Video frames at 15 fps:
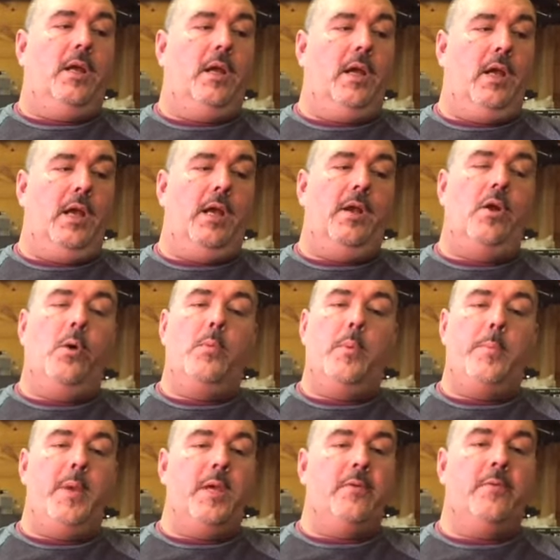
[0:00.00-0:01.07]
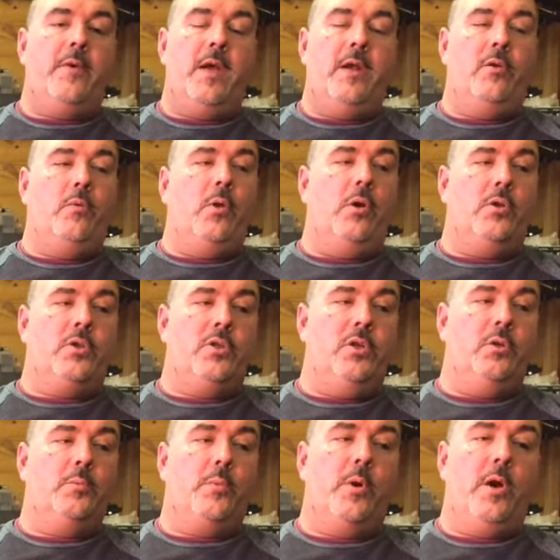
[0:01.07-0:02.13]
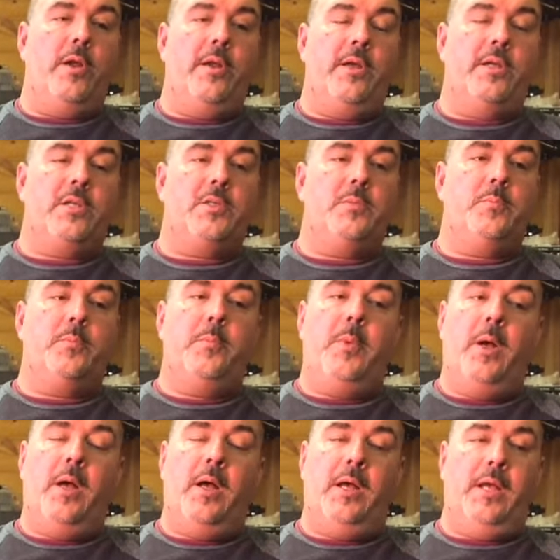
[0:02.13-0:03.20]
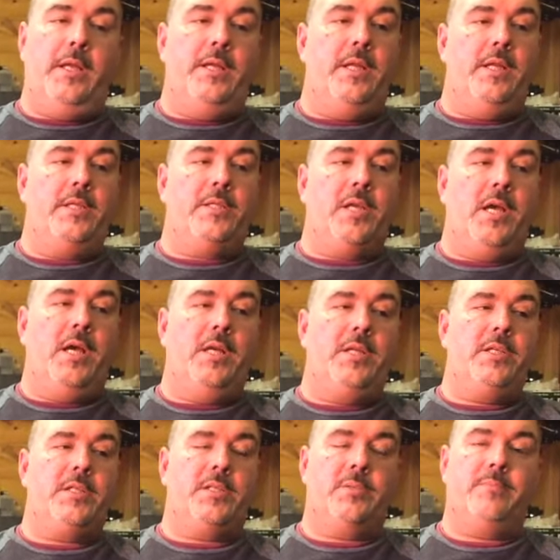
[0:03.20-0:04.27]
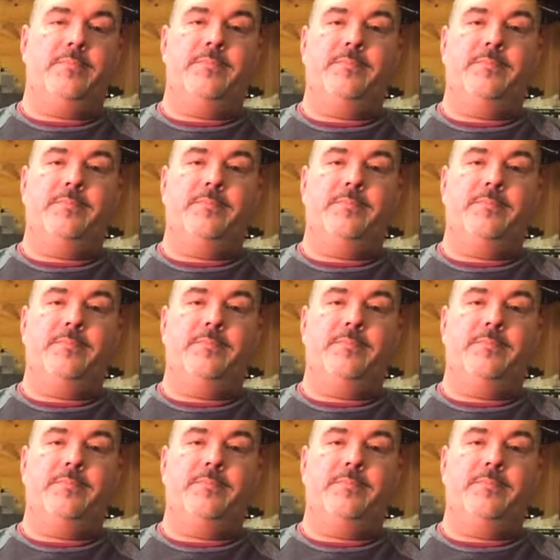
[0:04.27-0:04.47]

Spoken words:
And I'm a big fan of RockShox products, but in this case,